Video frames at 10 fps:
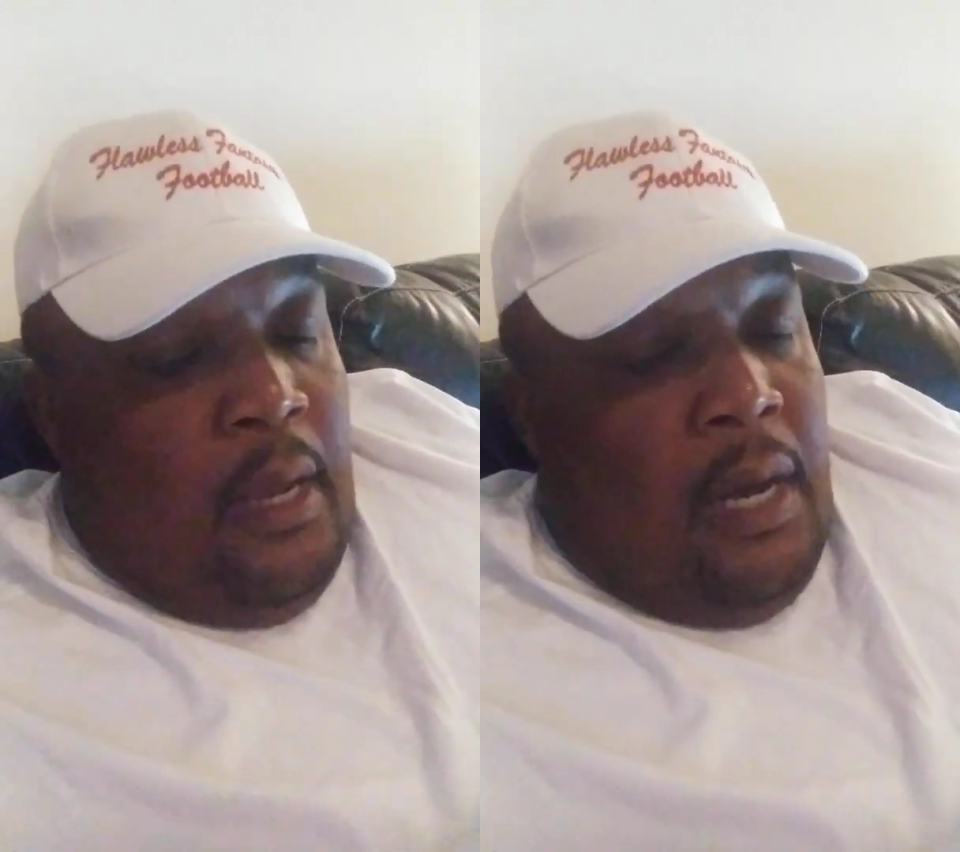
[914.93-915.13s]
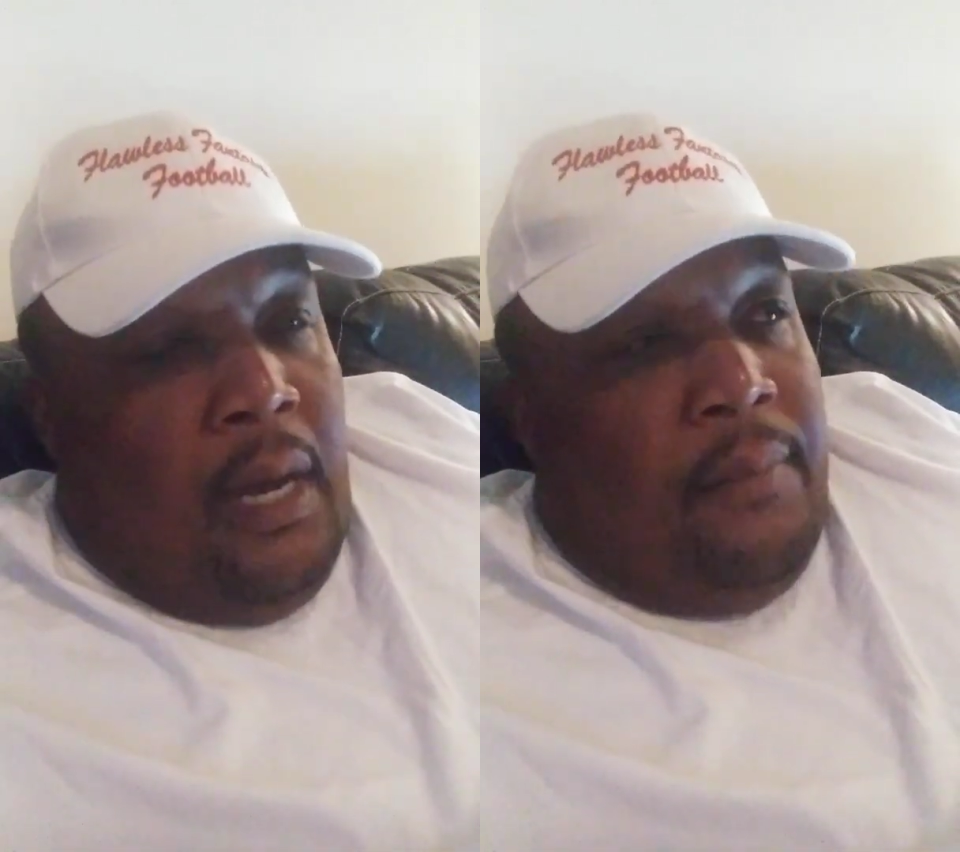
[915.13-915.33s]

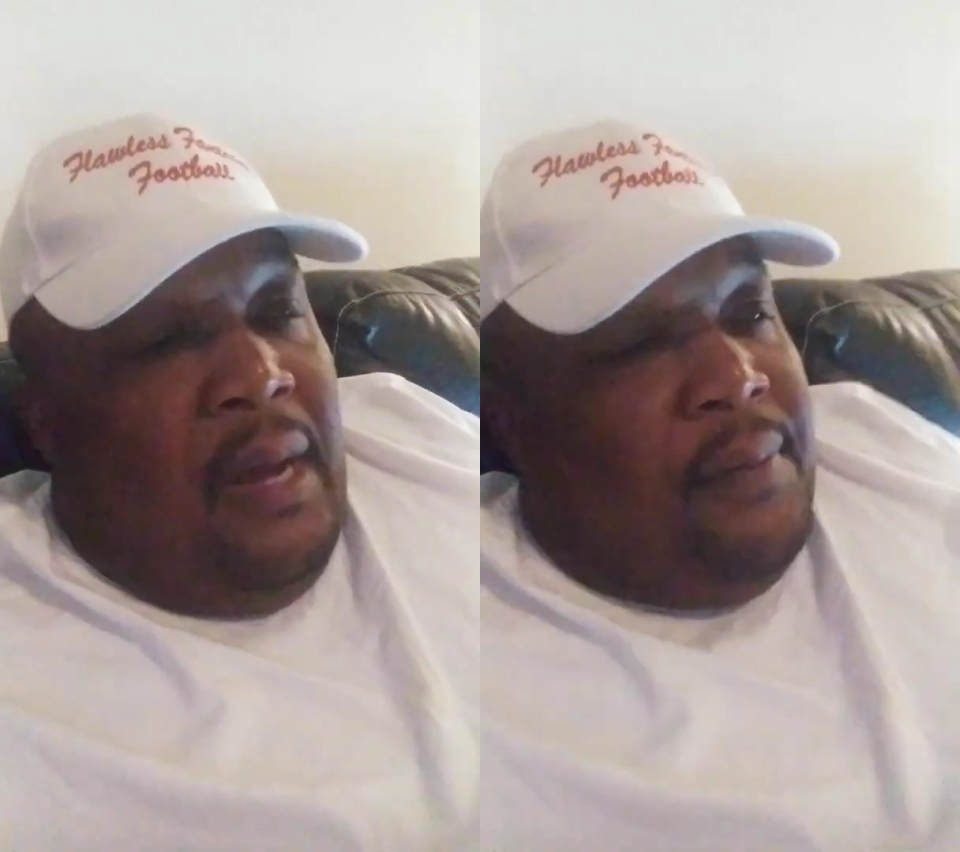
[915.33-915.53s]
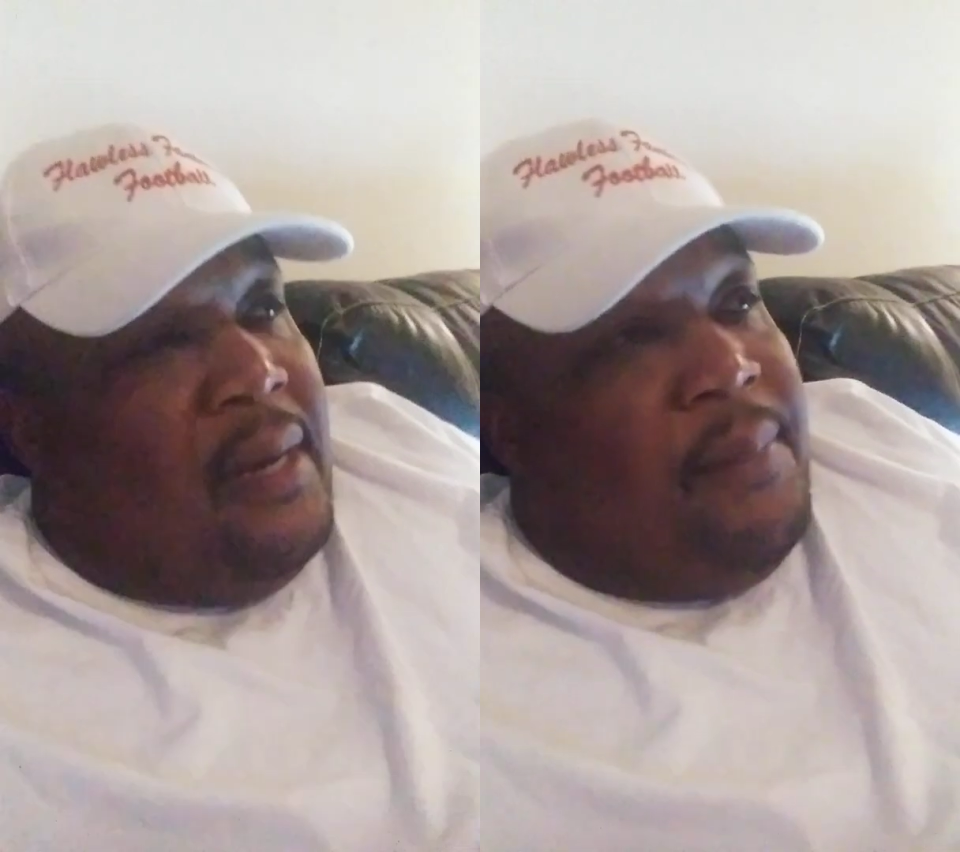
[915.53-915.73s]
I'm
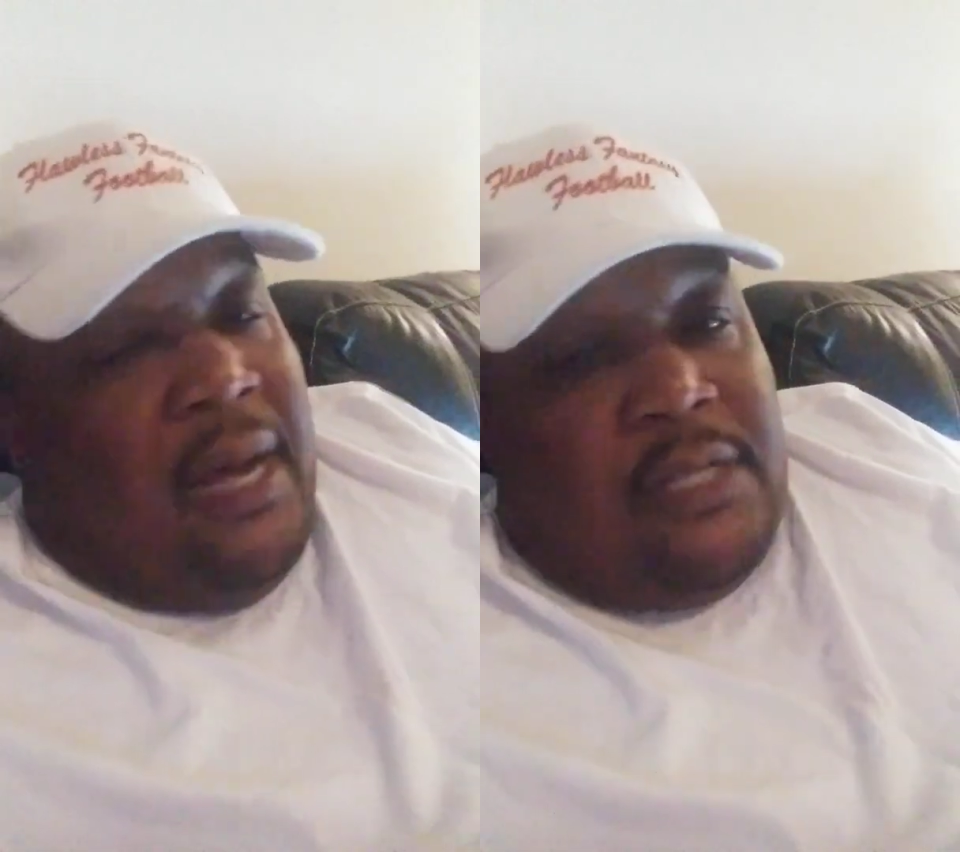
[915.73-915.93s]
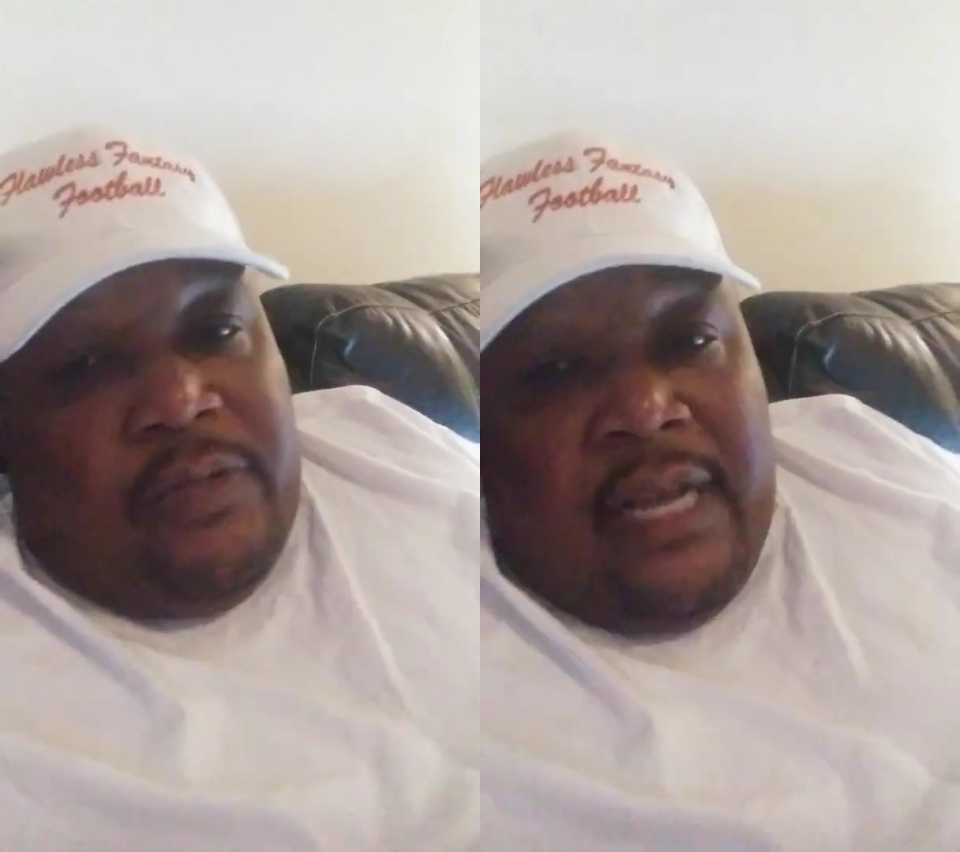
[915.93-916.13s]
going to be
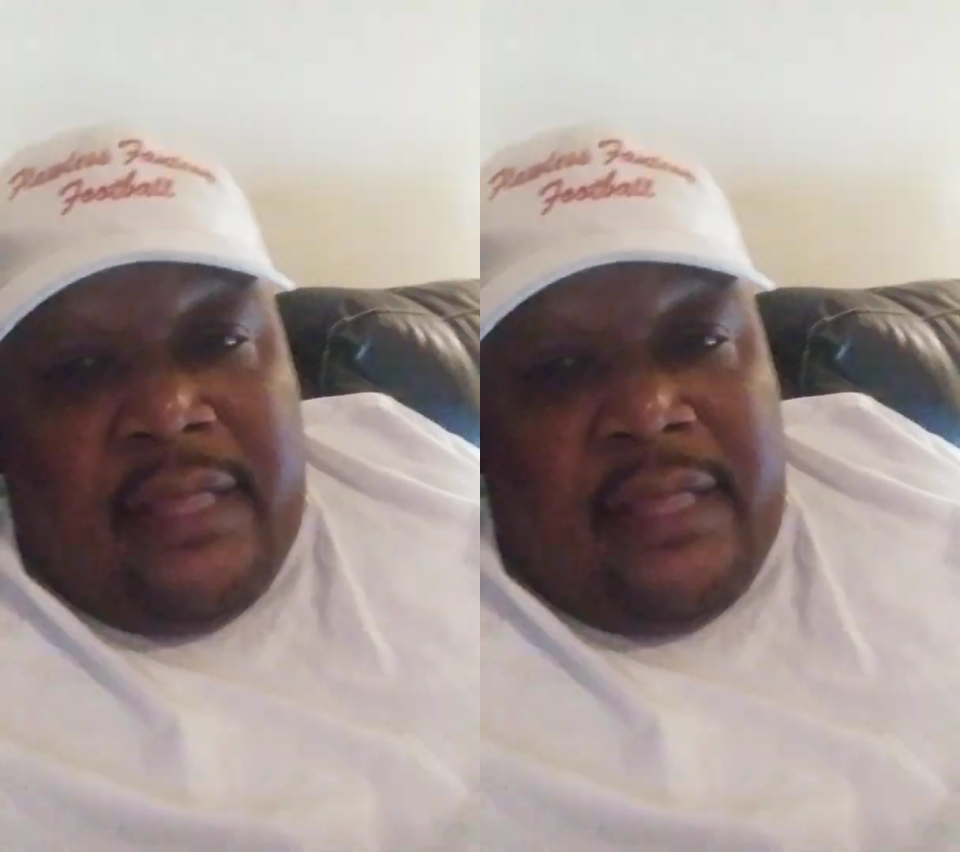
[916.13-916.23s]
honest with you.